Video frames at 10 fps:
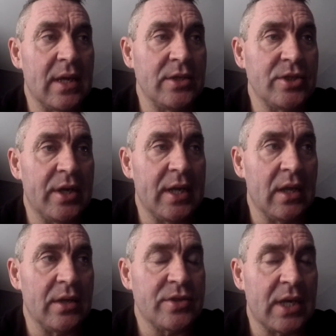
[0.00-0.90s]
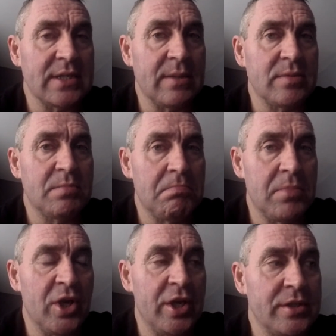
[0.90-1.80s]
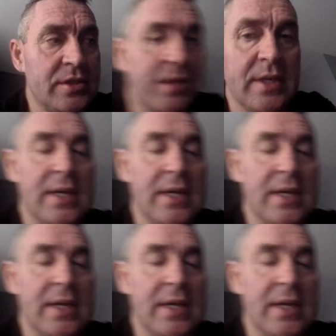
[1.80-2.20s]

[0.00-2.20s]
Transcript: I enjoyed it a lot. Triceps burnt.